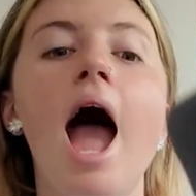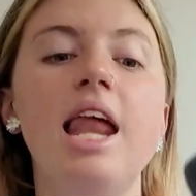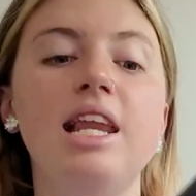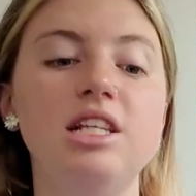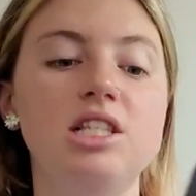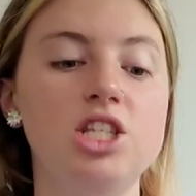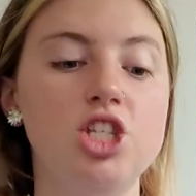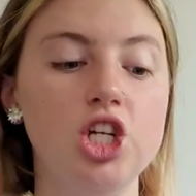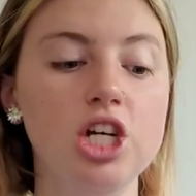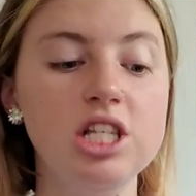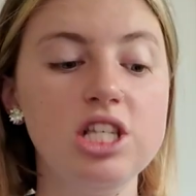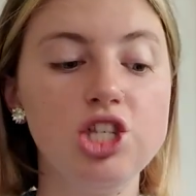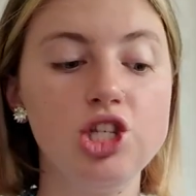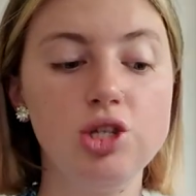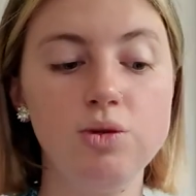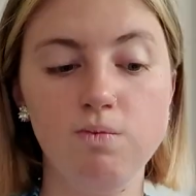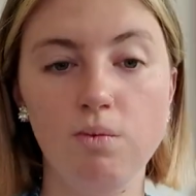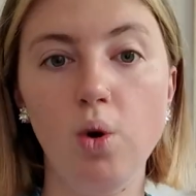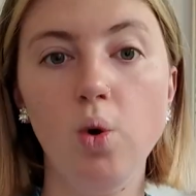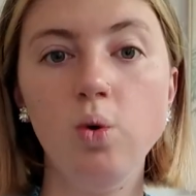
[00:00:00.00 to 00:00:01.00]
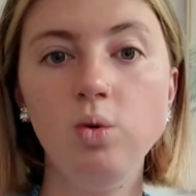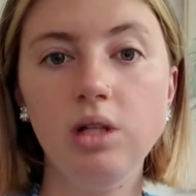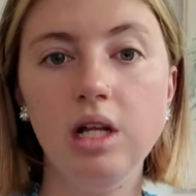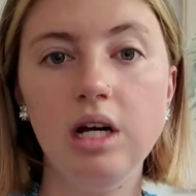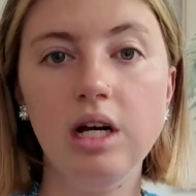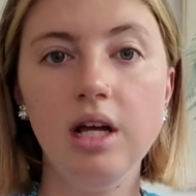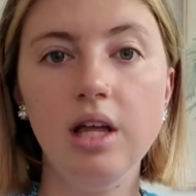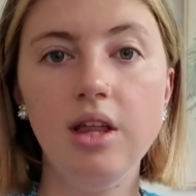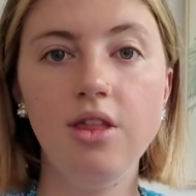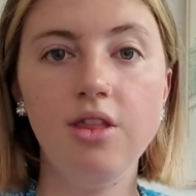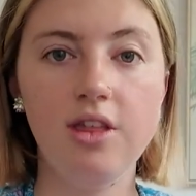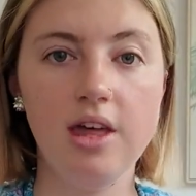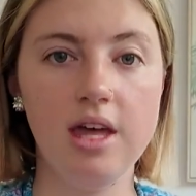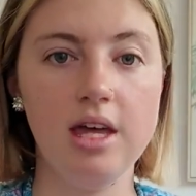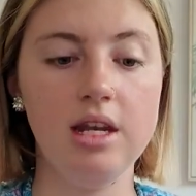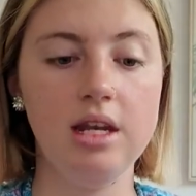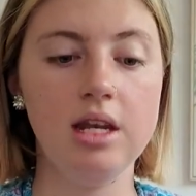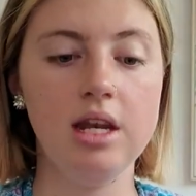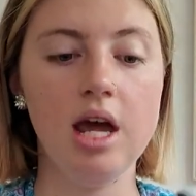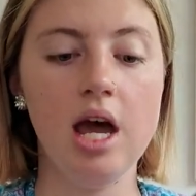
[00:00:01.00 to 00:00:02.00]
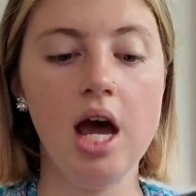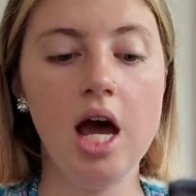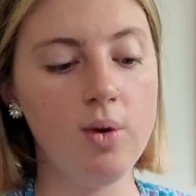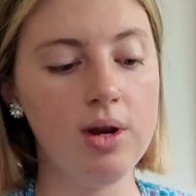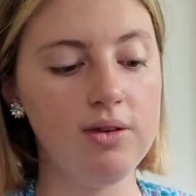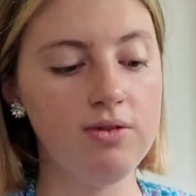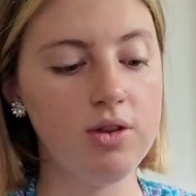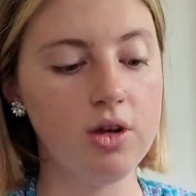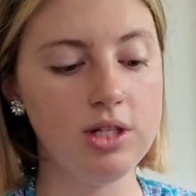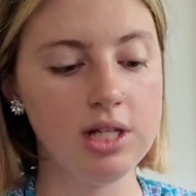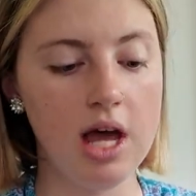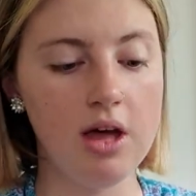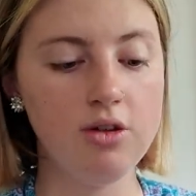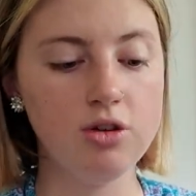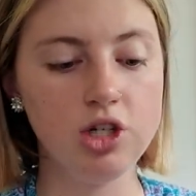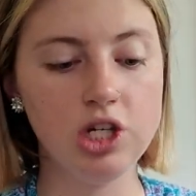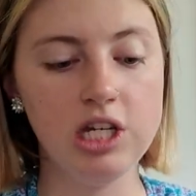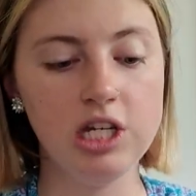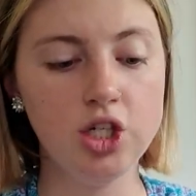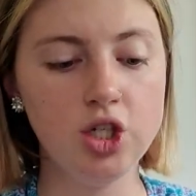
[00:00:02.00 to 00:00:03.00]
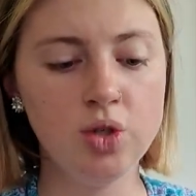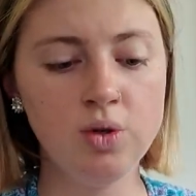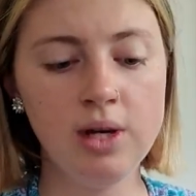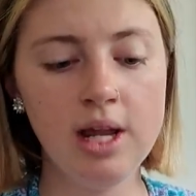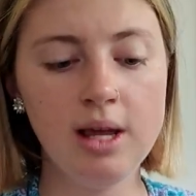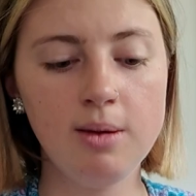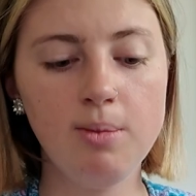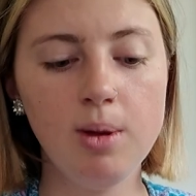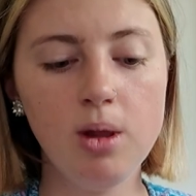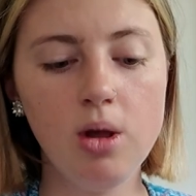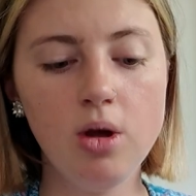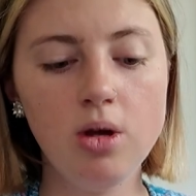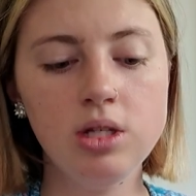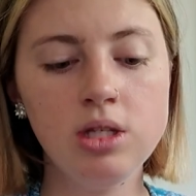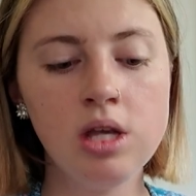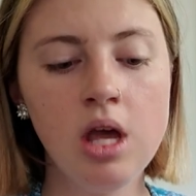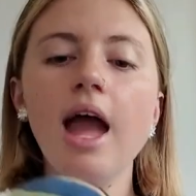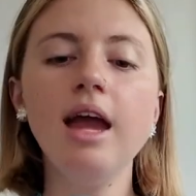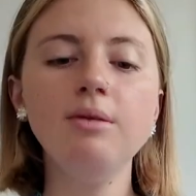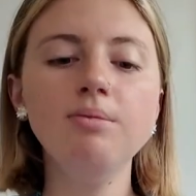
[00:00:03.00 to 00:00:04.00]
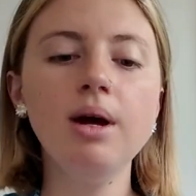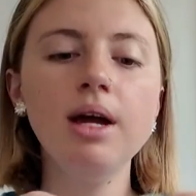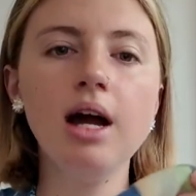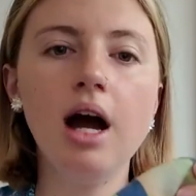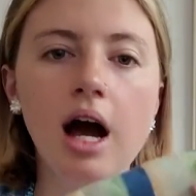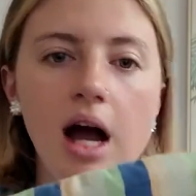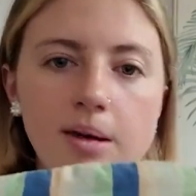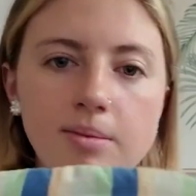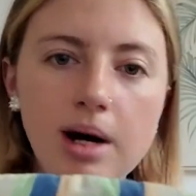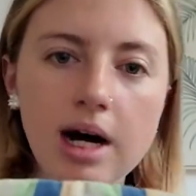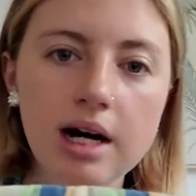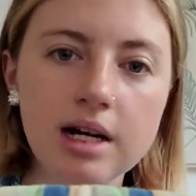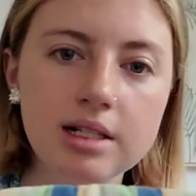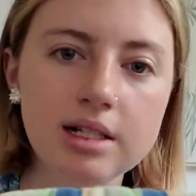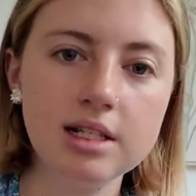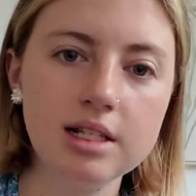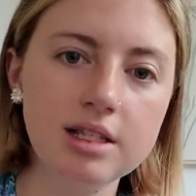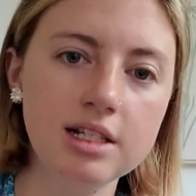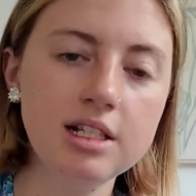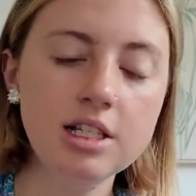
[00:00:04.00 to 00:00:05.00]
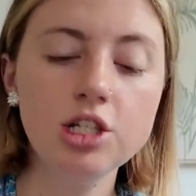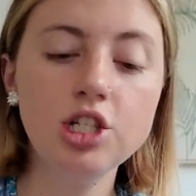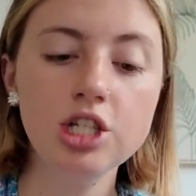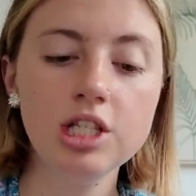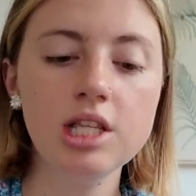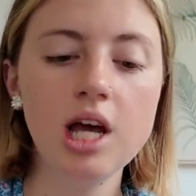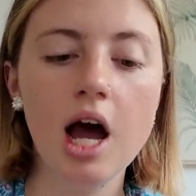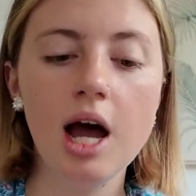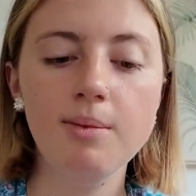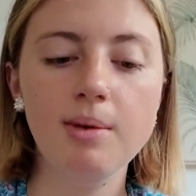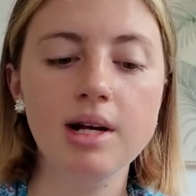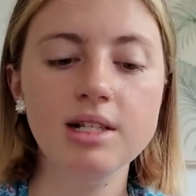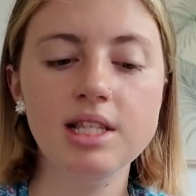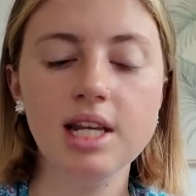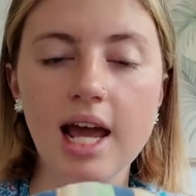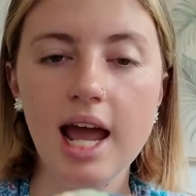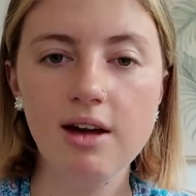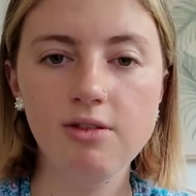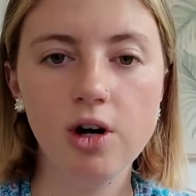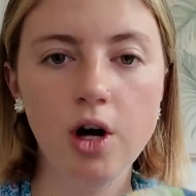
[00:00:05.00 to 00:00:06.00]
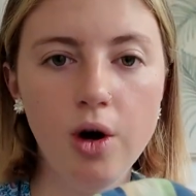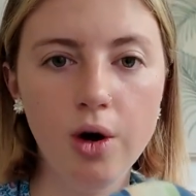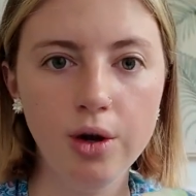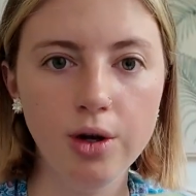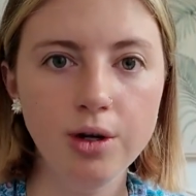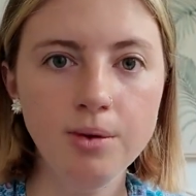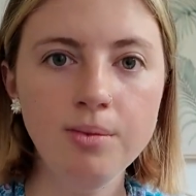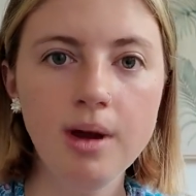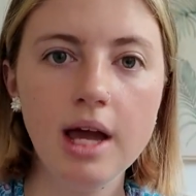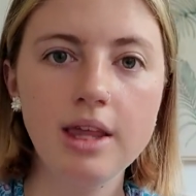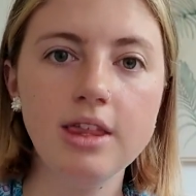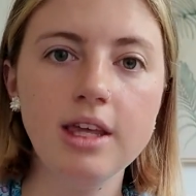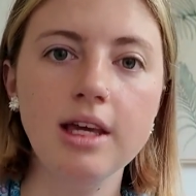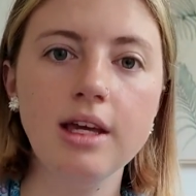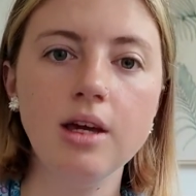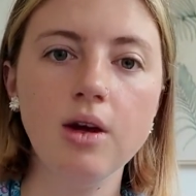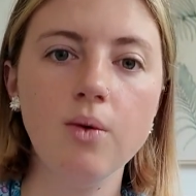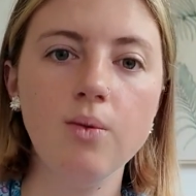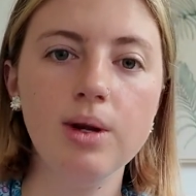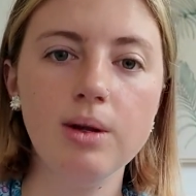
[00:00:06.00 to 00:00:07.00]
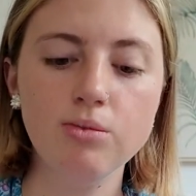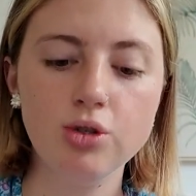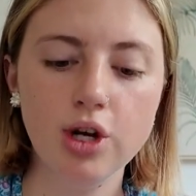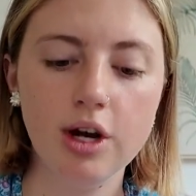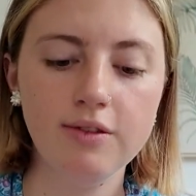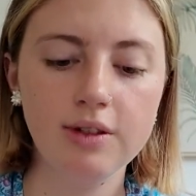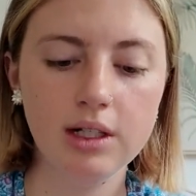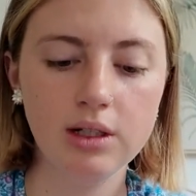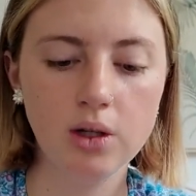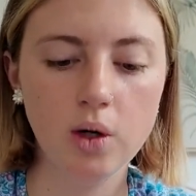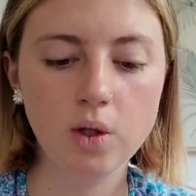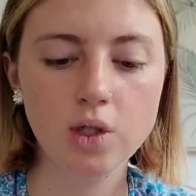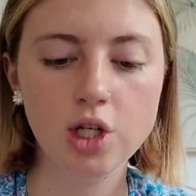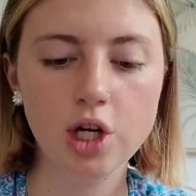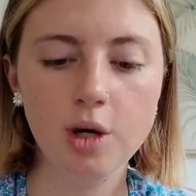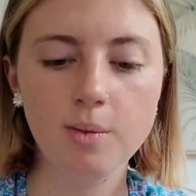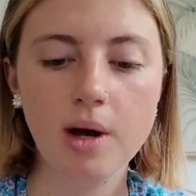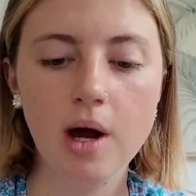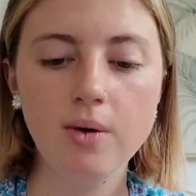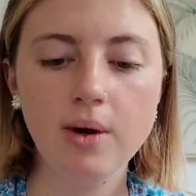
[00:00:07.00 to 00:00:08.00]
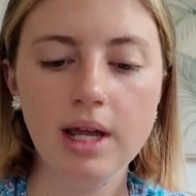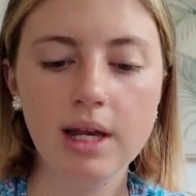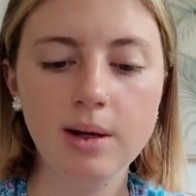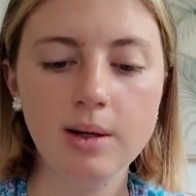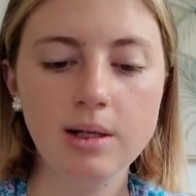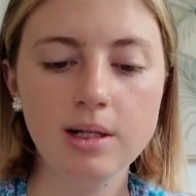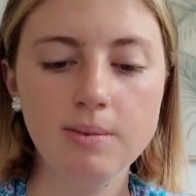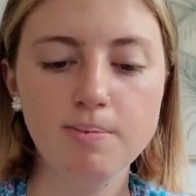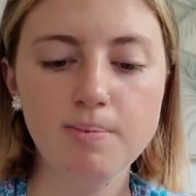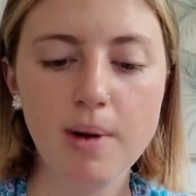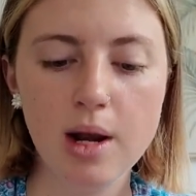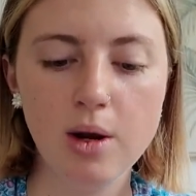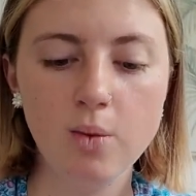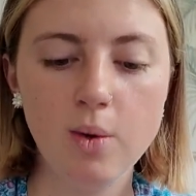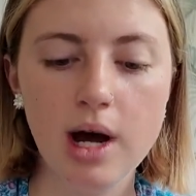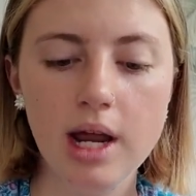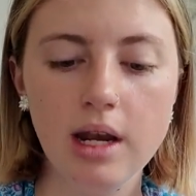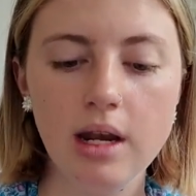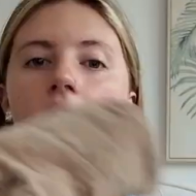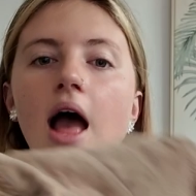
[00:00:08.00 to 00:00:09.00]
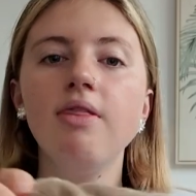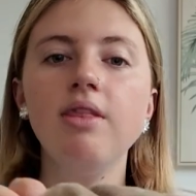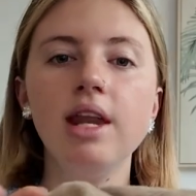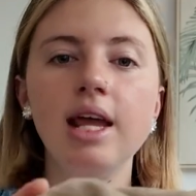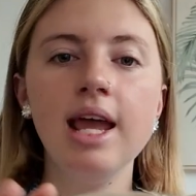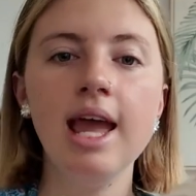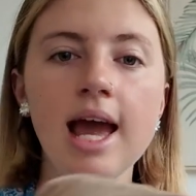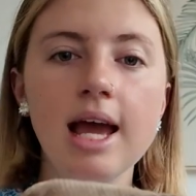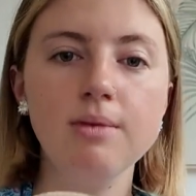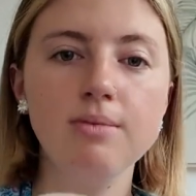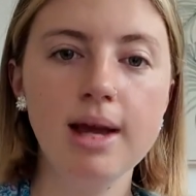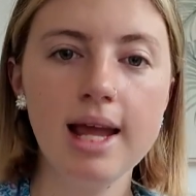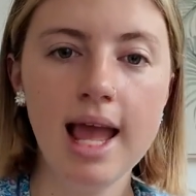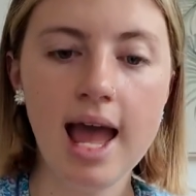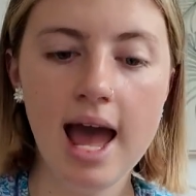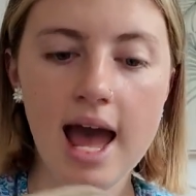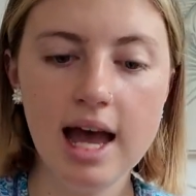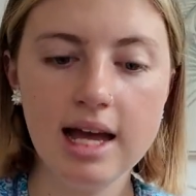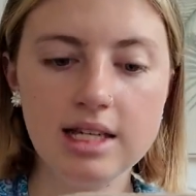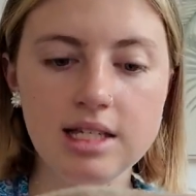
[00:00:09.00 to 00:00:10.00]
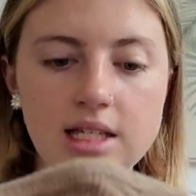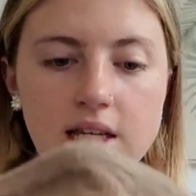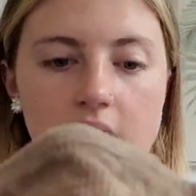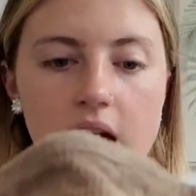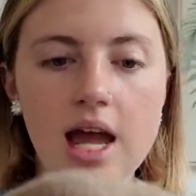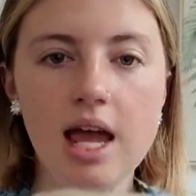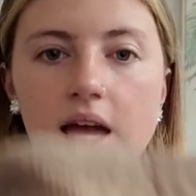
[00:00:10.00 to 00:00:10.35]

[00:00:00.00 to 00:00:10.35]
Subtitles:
and it's just smaller than one of those other traditional neck pillows. I had my eye mask. This is just the eye mask that I have at home. I think when I'm traveling long term, I'll get a better one. And then I had my hat.